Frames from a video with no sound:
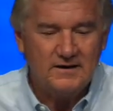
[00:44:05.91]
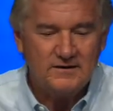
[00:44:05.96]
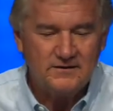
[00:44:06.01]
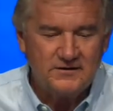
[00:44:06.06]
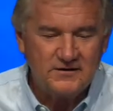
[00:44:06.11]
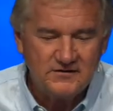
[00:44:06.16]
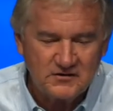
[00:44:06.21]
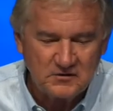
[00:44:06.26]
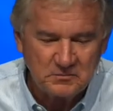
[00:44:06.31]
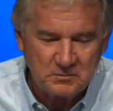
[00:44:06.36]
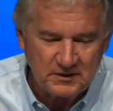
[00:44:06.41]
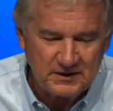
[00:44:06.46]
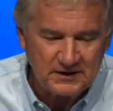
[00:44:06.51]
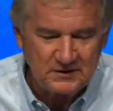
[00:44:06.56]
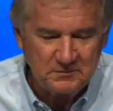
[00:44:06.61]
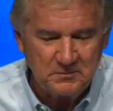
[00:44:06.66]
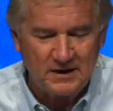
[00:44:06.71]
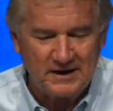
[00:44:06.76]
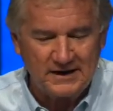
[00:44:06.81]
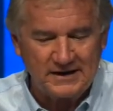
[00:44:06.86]

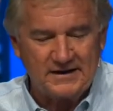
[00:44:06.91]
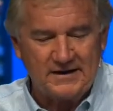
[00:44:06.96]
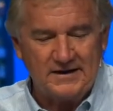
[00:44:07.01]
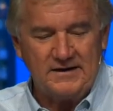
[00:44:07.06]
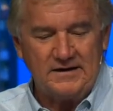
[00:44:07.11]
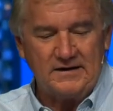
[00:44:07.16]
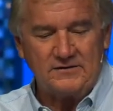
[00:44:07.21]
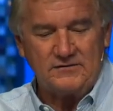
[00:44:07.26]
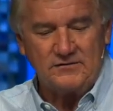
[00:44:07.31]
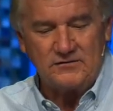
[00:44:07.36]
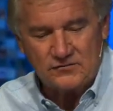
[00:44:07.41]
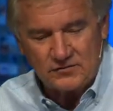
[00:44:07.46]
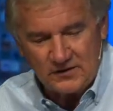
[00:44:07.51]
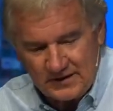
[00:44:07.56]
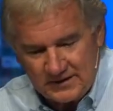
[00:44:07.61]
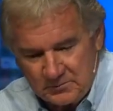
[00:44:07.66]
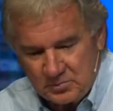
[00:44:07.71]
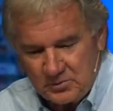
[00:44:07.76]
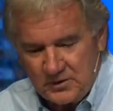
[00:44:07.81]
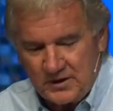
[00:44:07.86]
discipline my kids and try
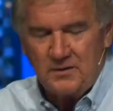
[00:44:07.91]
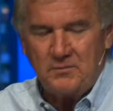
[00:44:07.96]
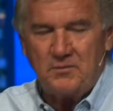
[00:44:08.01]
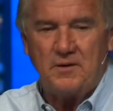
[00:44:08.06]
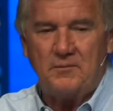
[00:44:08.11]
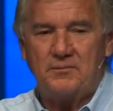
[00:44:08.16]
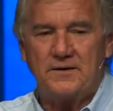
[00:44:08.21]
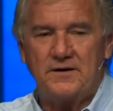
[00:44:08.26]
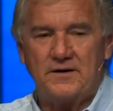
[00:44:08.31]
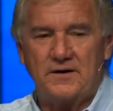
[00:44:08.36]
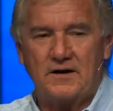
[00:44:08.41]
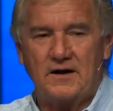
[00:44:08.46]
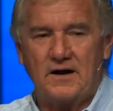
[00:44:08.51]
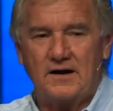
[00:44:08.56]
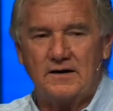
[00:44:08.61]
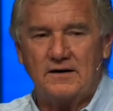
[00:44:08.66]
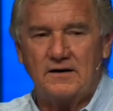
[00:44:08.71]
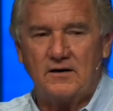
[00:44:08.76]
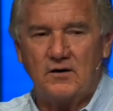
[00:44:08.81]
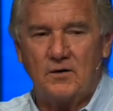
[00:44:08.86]
to bring them up in a
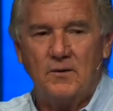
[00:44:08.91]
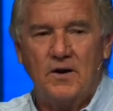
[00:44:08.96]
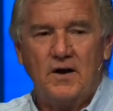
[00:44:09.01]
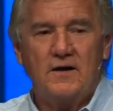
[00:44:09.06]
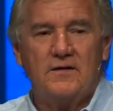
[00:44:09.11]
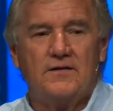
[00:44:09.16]
godly home.